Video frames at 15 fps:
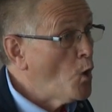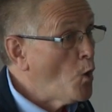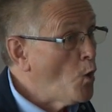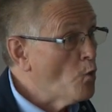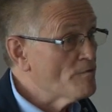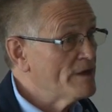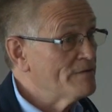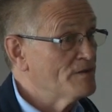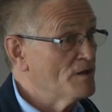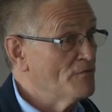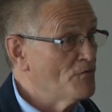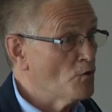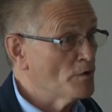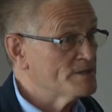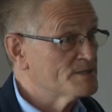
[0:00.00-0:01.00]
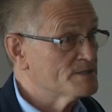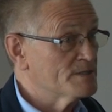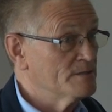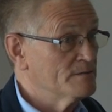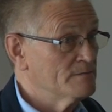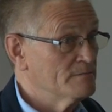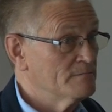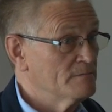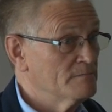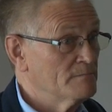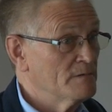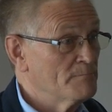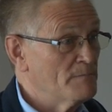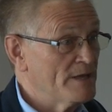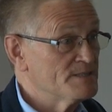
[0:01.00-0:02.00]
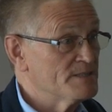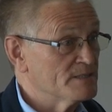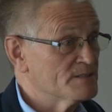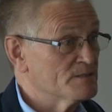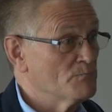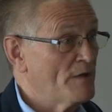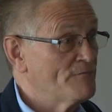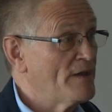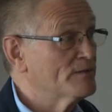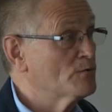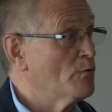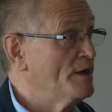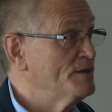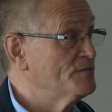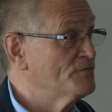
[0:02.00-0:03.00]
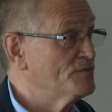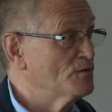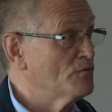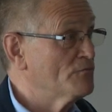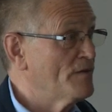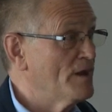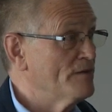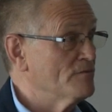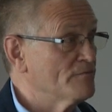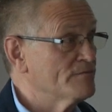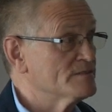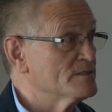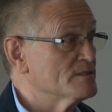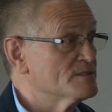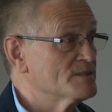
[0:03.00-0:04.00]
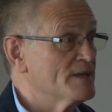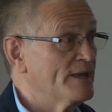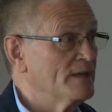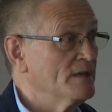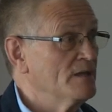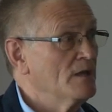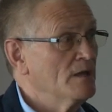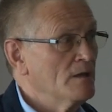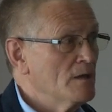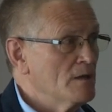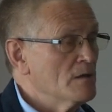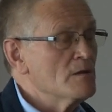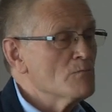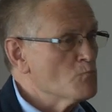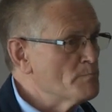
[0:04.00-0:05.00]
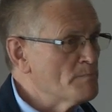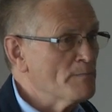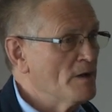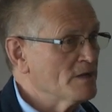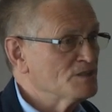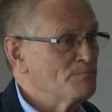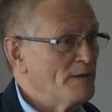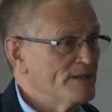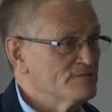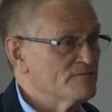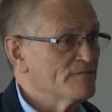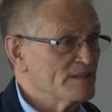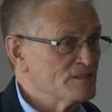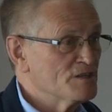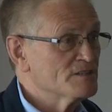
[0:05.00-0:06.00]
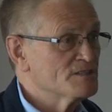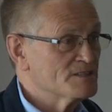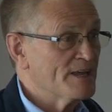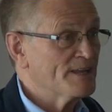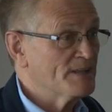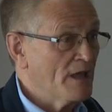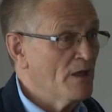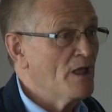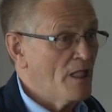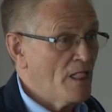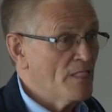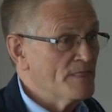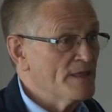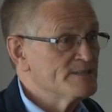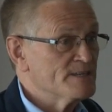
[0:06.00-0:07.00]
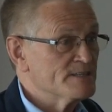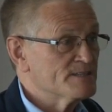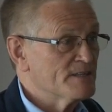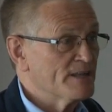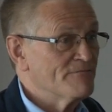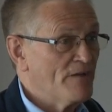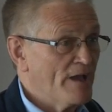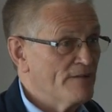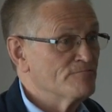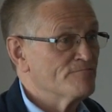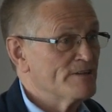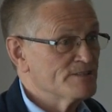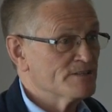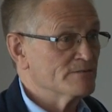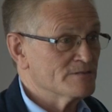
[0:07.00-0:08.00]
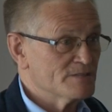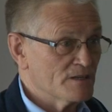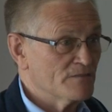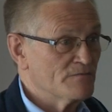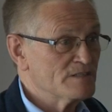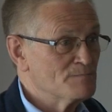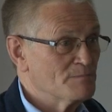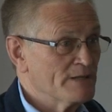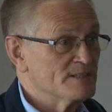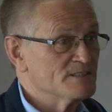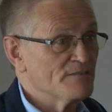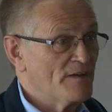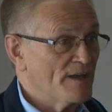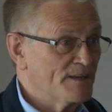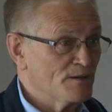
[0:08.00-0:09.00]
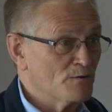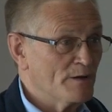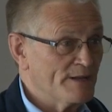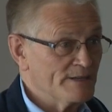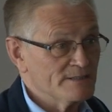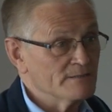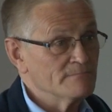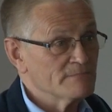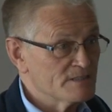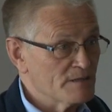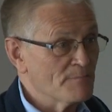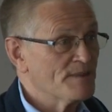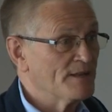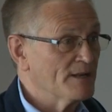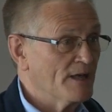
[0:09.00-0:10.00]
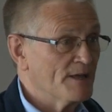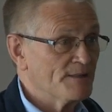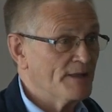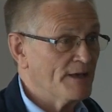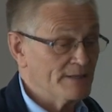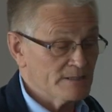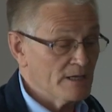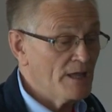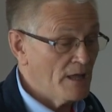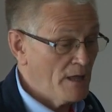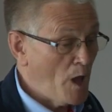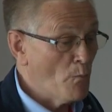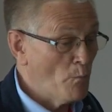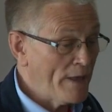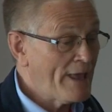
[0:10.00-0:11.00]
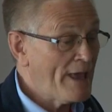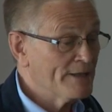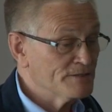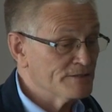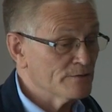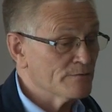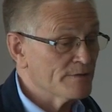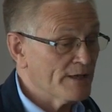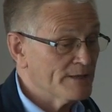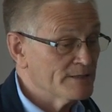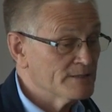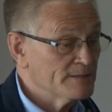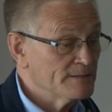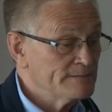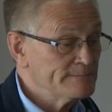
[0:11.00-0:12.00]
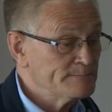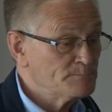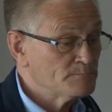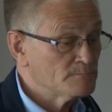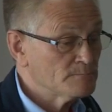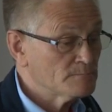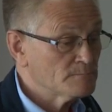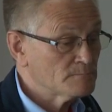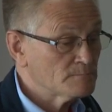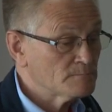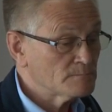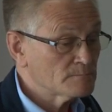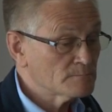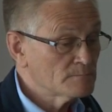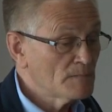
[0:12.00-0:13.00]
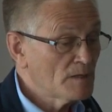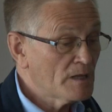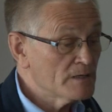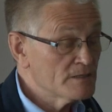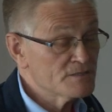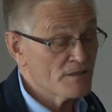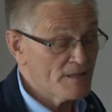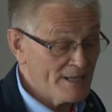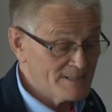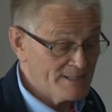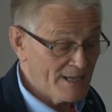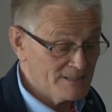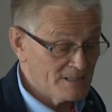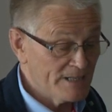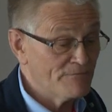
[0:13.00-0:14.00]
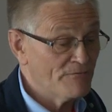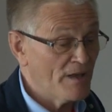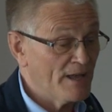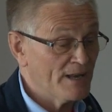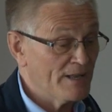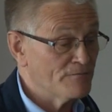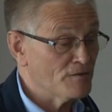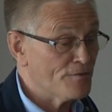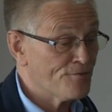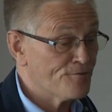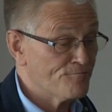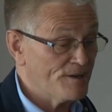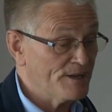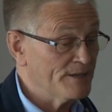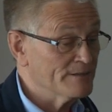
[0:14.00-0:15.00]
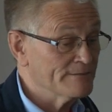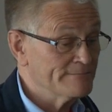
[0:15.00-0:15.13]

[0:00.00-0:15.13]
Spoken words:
or even a voice message. And I've had quite a few fire officers say, would be much better if it just said, this is the fire and rescue service, please evacuate, something like that. And we can do that. So that's actually fire level 3.